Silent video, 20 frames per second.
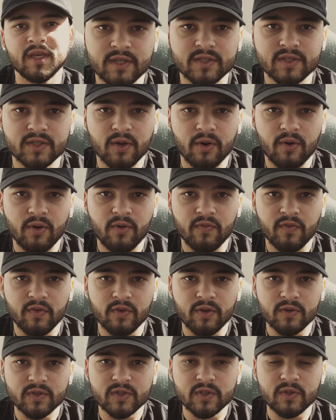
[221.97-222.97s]
So for
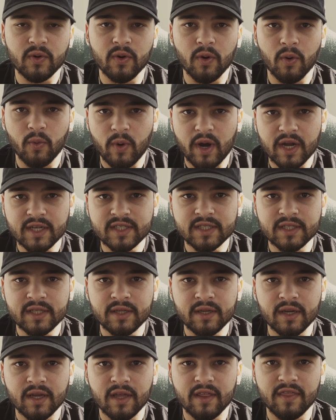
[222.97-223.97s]
those of you who are
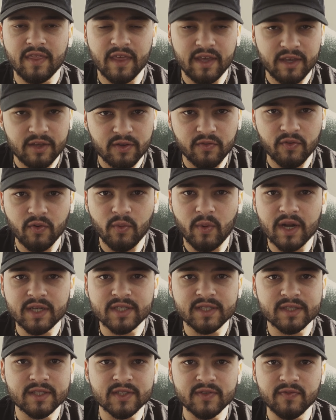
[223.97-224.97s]
watching, thank you for
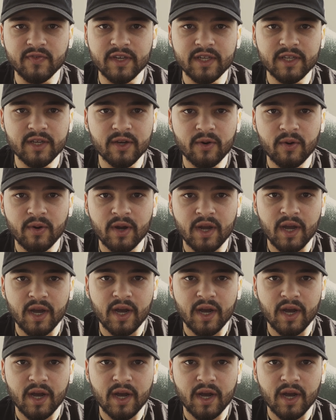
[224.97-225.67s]
watching this video.